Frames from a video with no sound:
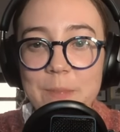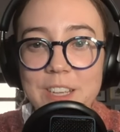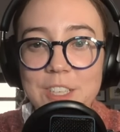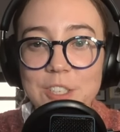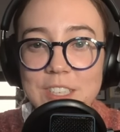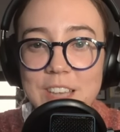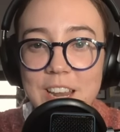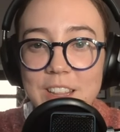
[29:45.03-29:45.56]

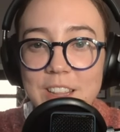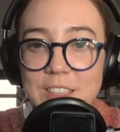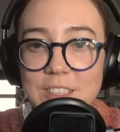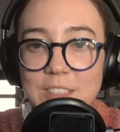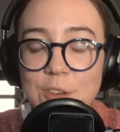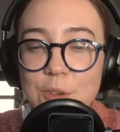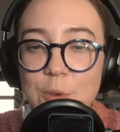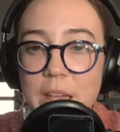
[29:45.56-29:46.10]
It's just kind of
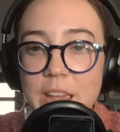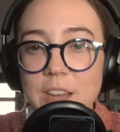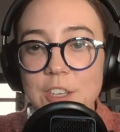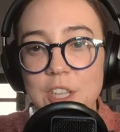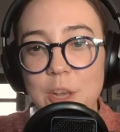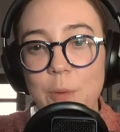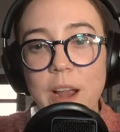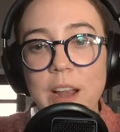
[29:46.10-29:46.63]
this new
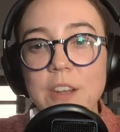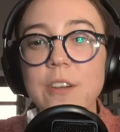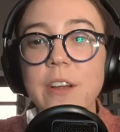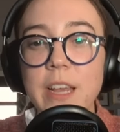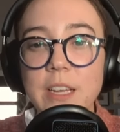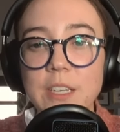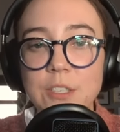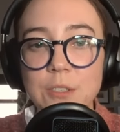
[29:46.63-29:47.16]
age that we're
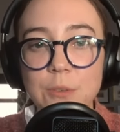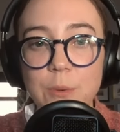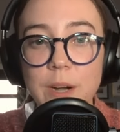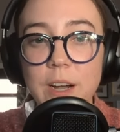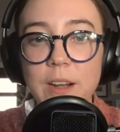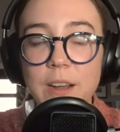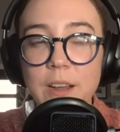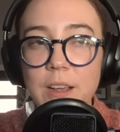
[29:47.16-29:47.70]
entering into
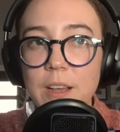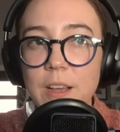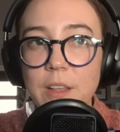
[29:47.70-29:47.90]
where